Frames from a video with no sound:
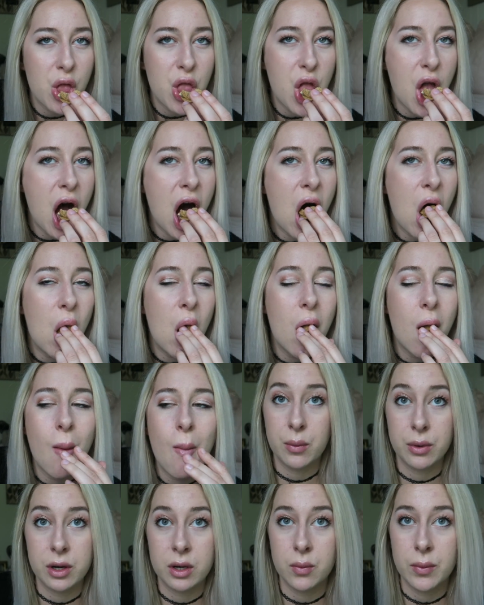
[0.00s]
No.
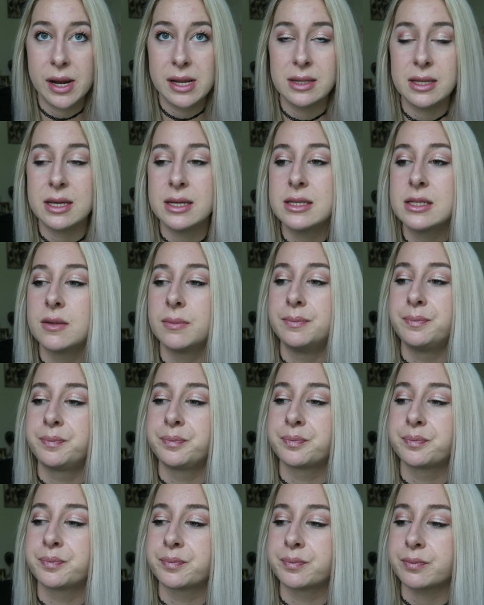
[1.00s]
Okay, we're gonna rate these.
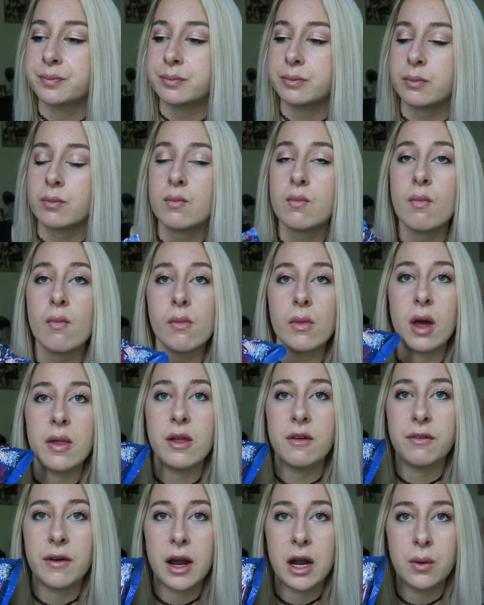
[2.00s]

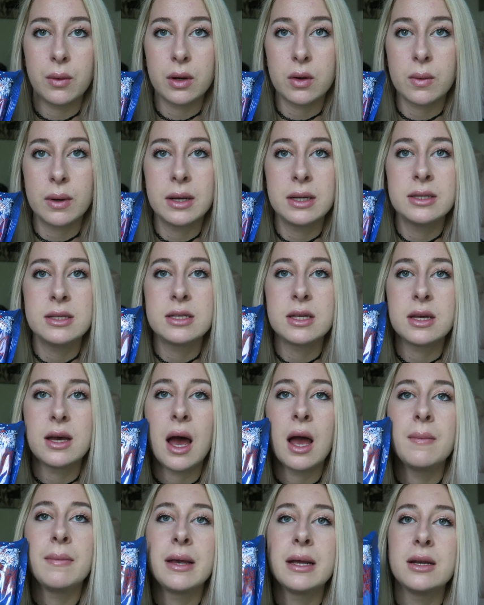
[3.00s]
The firework ones.
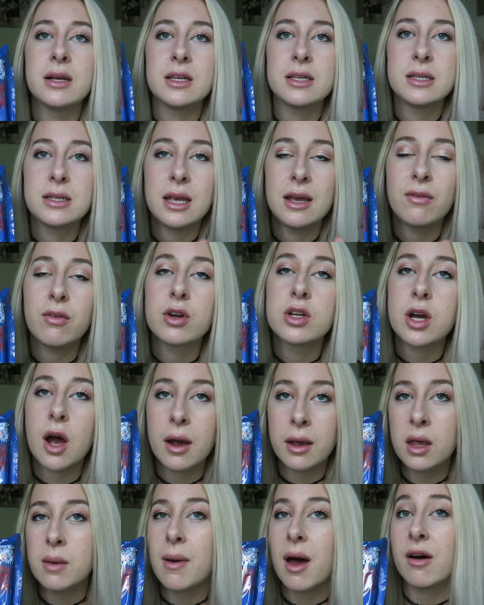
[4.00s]
I mean, if we're
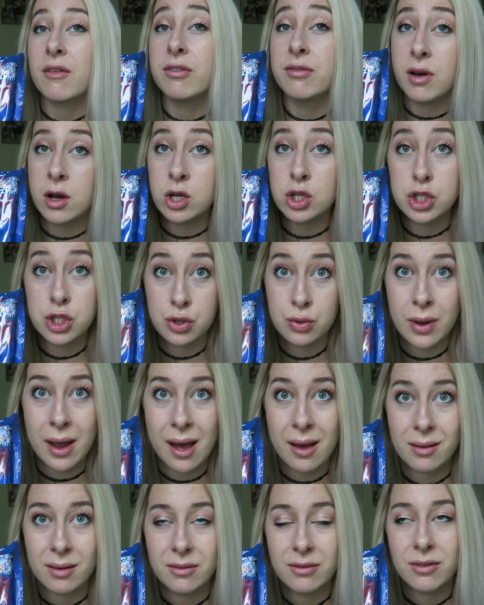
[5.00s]
talking about
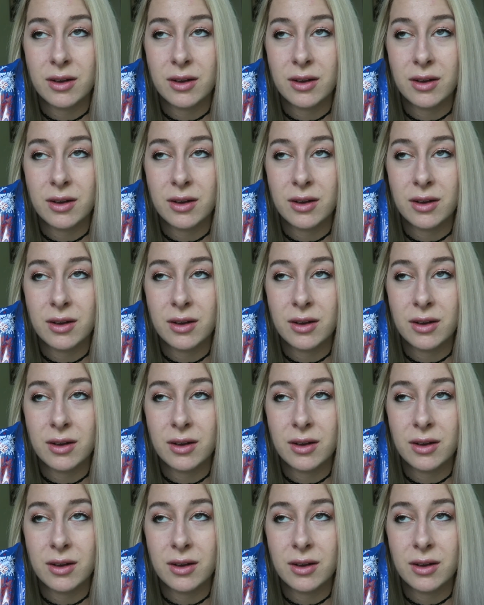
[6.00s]
functional.